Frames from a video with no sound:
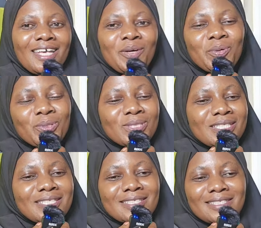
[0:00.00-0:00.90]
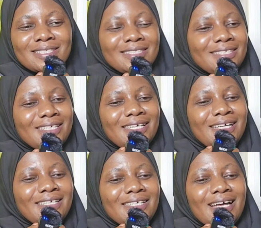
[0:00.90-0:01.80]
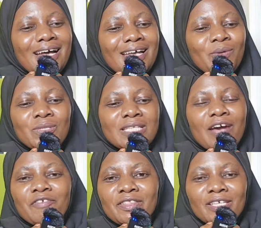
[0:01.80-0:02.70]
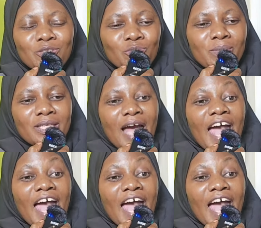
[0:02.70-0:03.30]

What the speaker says: It was everything to me.